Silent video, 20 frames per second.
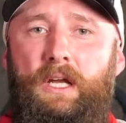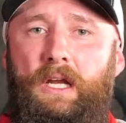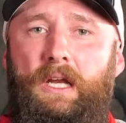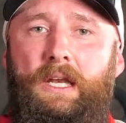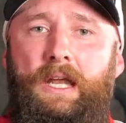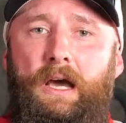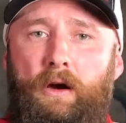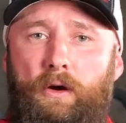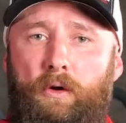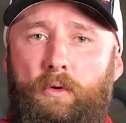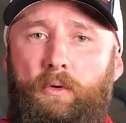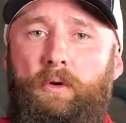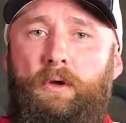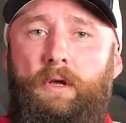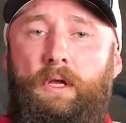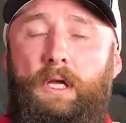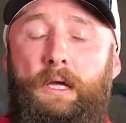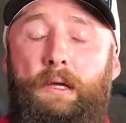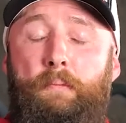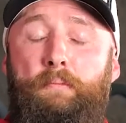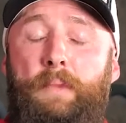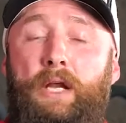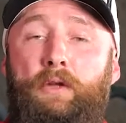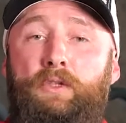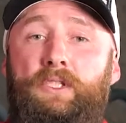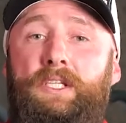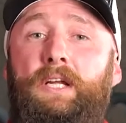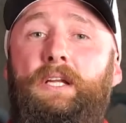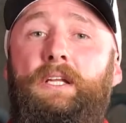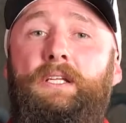Now, metal
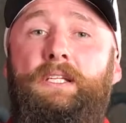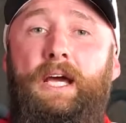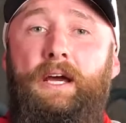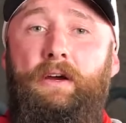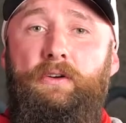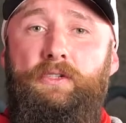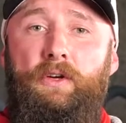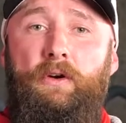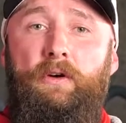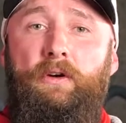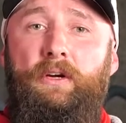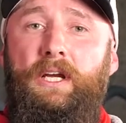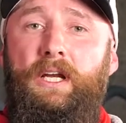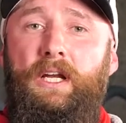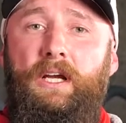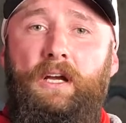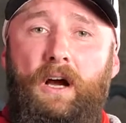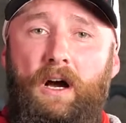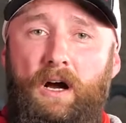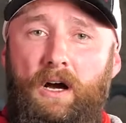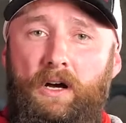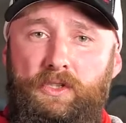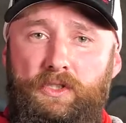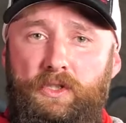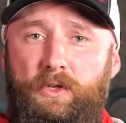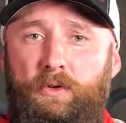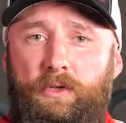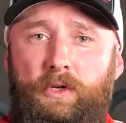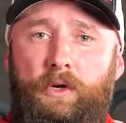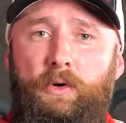studded tires aren't gonna cause
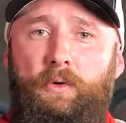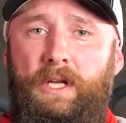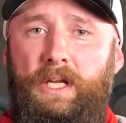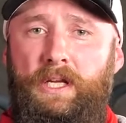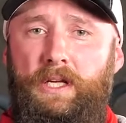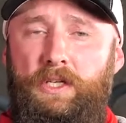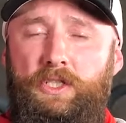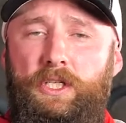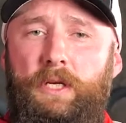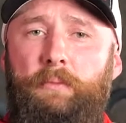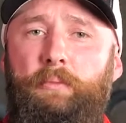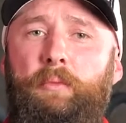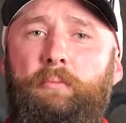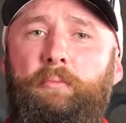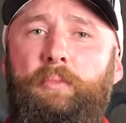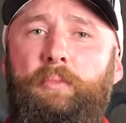your coating to chip and